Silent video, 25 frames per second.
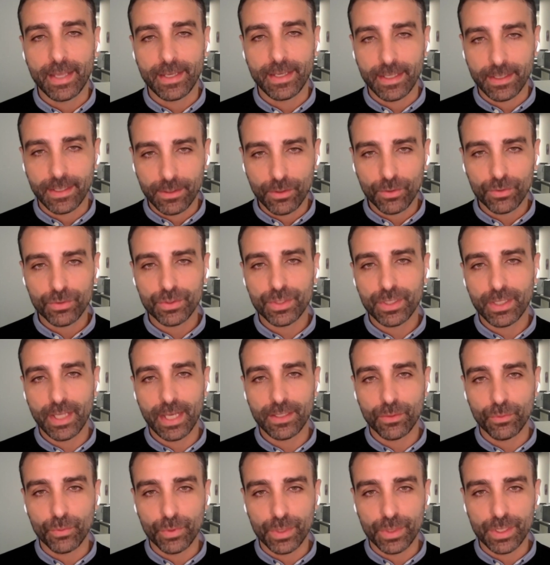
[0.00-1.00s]
And at those
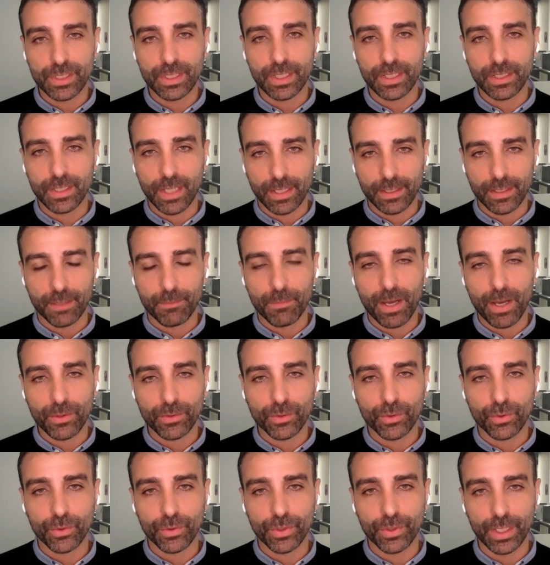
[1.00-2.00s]
debt, we see that the
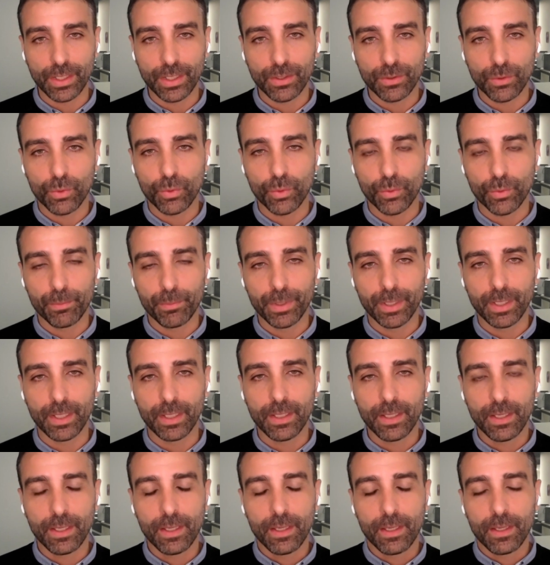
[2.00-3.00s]
amount of heat could
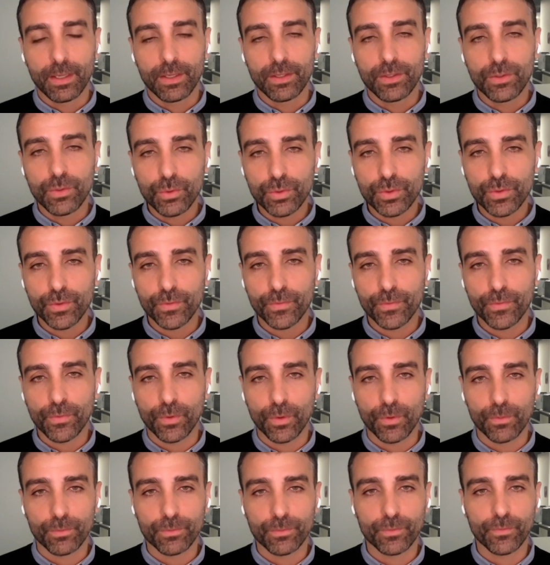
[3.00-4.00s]
be
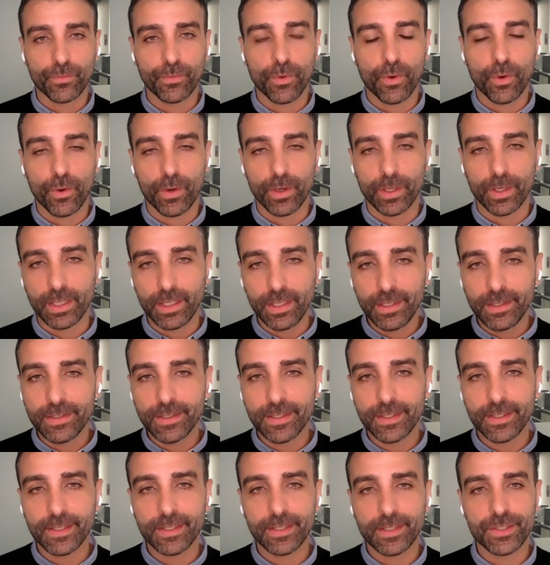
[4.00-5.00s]
useful for
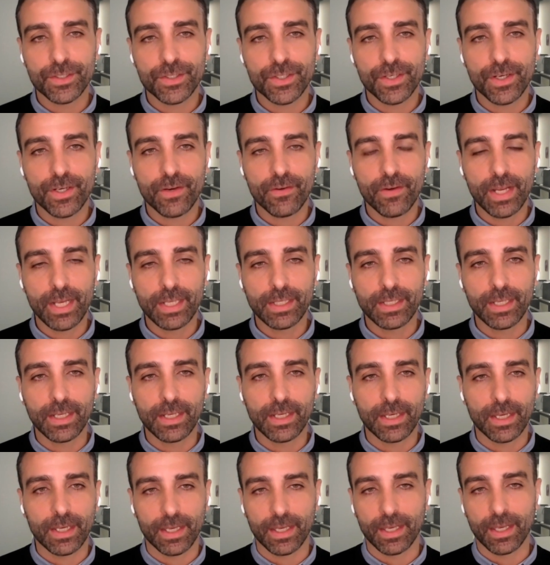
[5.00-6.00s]
either
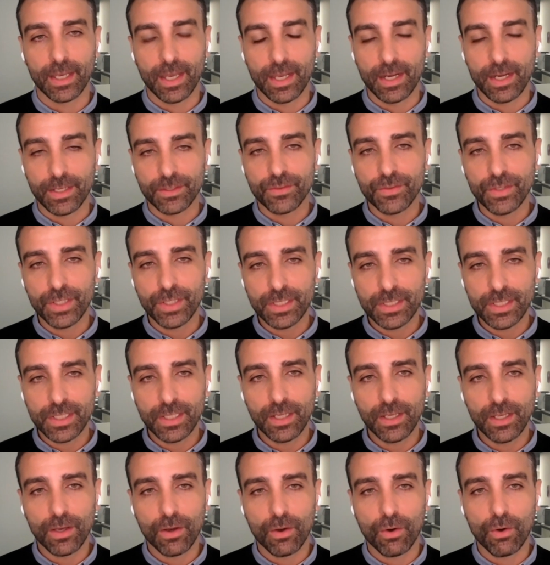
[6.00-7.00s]
generating uh,
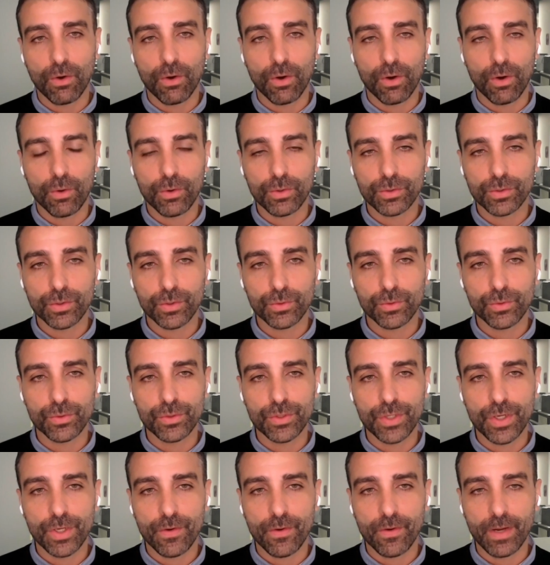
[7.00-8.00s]
electricity or also
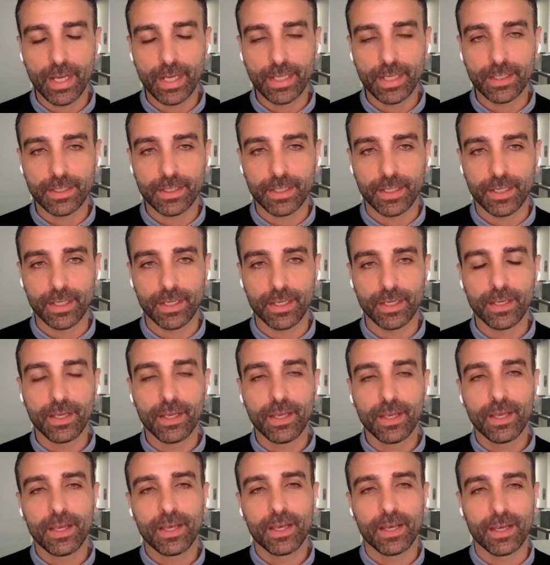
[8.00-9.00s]
to generate
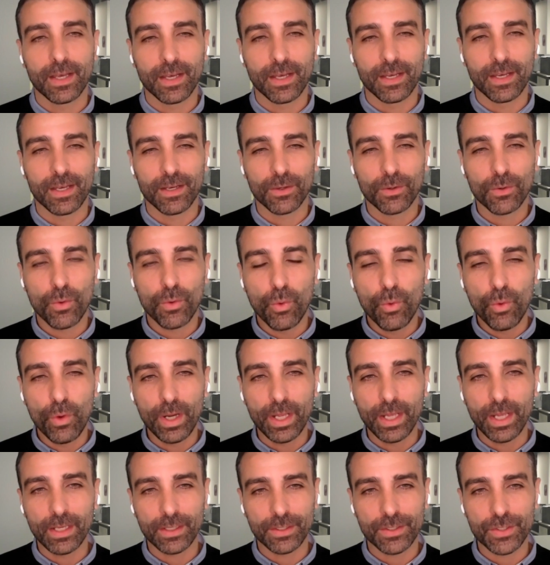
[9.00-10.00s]
uh, uh,
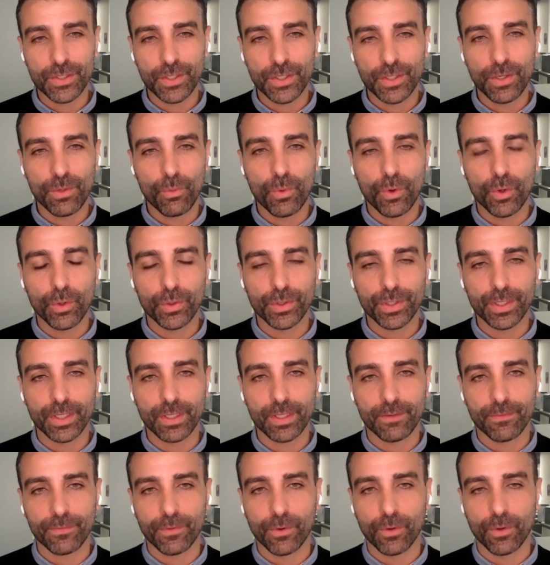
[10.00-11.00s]
cooling, chill
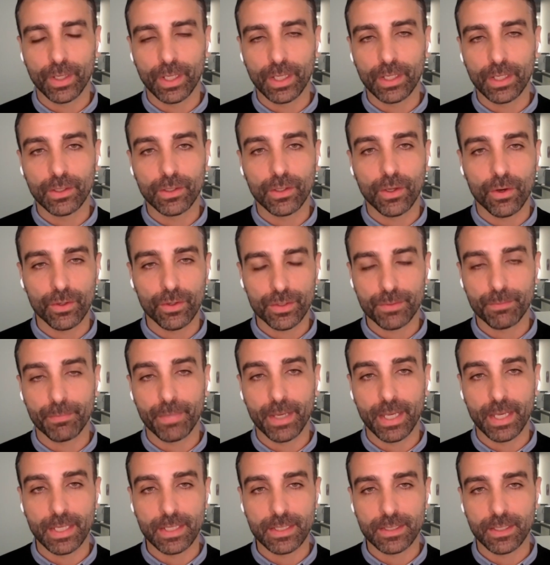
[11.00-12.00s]
water for indoor
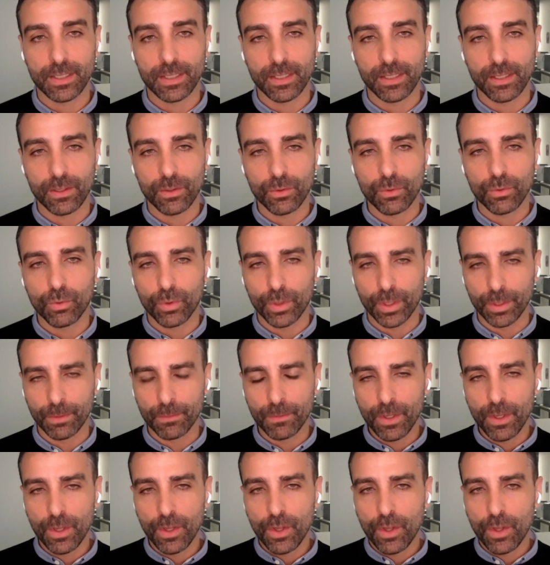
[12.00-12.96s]
space uh, cooling.